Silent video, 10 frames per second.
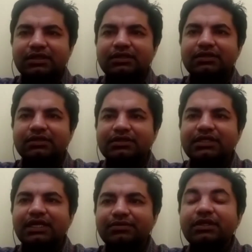The
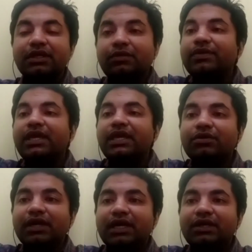startups, we
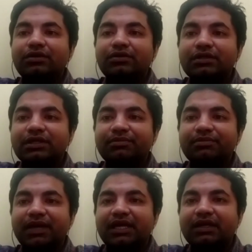go and talk to the
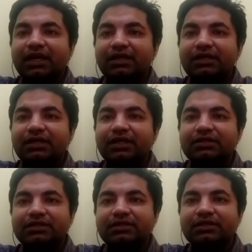BIRAC
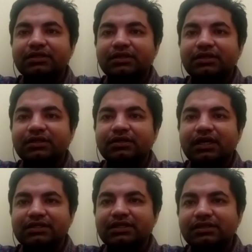grantees
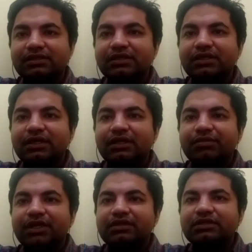ourselves,
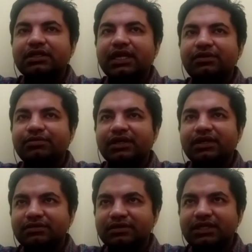because the kind of
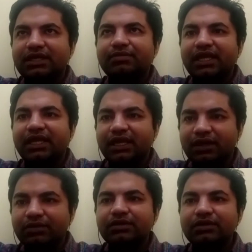products which they are bringing
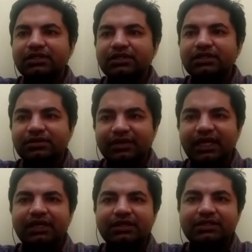out is
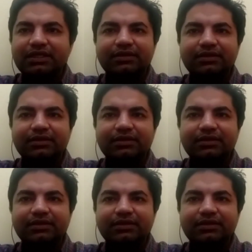very interesting.